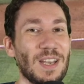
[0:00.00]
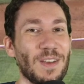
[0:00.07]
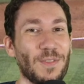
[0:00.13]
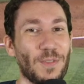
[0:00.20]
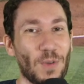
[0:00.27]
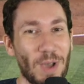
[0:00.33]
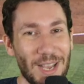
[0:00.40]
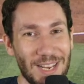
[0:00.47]

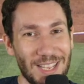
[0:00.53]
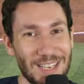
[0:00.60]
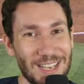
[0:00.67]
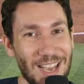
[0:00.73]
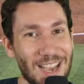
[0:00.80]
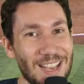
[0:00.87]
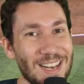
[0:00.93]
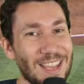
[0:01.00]
Friday,
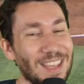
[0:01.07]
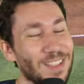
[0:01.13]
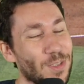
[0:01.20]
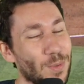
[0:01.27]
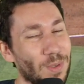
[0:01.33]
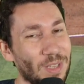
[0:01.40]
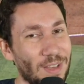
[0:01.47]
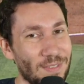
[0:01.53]
nine to
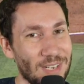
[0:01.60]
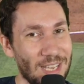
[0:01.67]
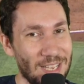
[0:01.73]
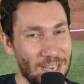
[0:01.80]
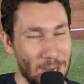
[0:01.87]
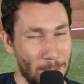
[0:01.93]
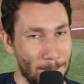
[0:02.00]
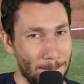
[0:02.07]
eleven A
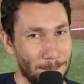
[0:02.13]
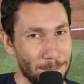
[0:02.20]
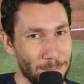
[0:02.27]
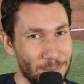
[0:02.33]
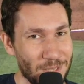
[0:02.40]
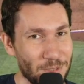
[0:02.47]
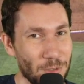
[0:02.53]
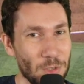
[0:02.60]
M
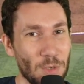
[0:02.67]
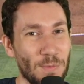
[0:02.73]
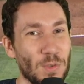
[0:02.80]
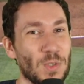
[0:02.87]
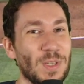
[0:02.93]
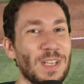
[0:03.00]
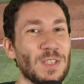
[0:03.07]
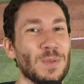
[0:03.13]
That's going to do it for
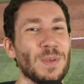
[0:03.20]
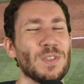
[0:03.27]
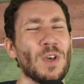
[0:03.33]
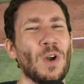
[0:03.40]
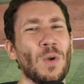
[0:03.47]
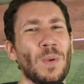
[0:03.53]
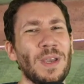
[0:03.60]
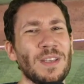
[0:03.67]
today. So as
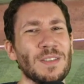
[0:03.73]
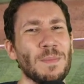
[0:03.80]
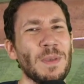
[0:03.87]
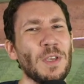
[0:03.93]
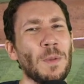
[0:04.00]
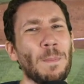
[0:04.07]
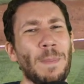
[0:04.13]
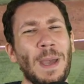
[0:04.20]
always, may
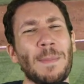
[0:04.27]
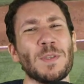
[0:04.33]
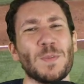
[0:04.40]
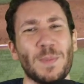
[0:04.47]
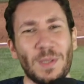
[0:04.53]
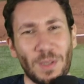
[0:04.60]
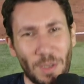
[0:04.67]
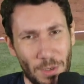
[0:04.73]
your BABIPs
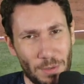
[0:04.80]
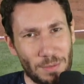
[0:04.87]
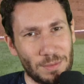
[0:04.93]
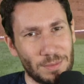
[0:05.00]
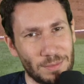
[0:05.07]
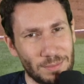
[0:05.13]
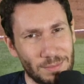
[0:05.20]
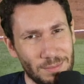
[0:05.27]
be low
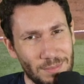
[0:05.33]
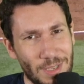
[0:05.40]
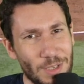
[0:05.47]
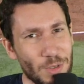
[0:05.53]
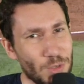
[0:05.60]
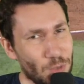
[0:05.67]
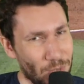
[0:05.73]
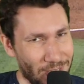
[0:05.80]
and
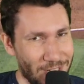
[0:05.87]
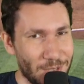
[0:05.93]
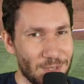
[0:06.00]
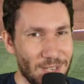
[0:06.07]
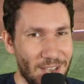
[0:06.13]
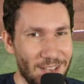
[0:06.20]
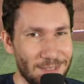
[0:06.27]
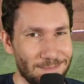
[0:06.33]
your strikeouts
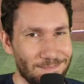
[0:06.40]
high.